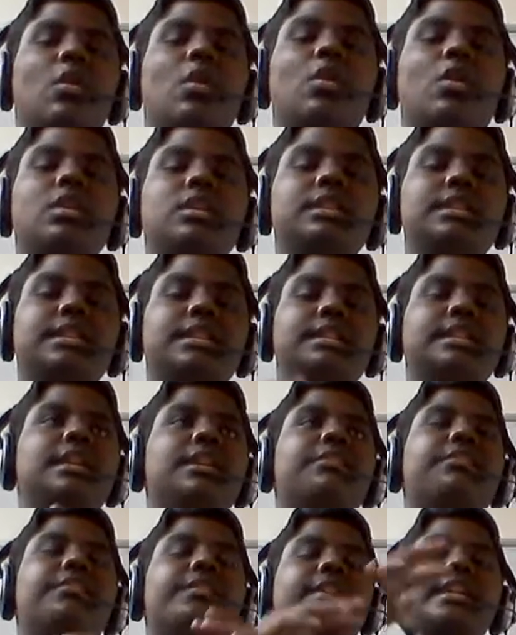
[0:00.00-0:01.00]
all the
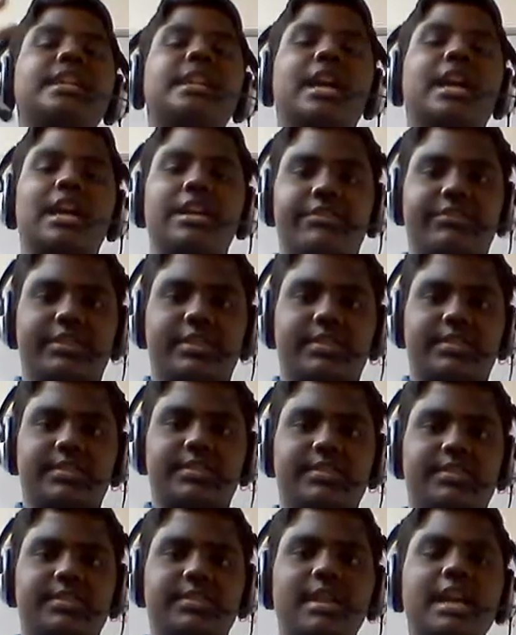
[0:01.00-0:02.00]
different
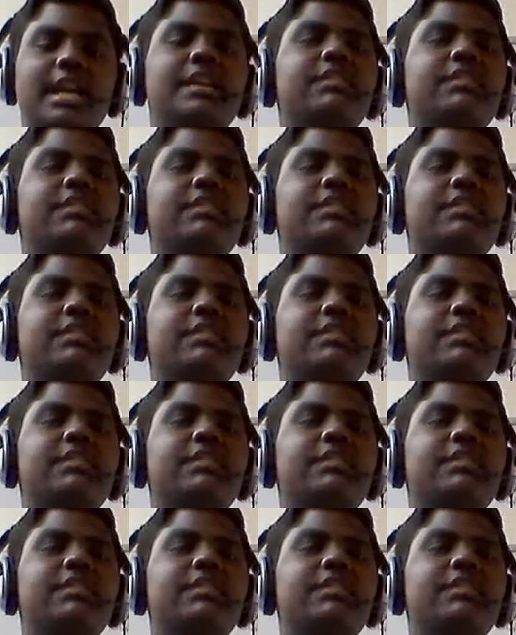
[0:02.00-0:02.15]
countries.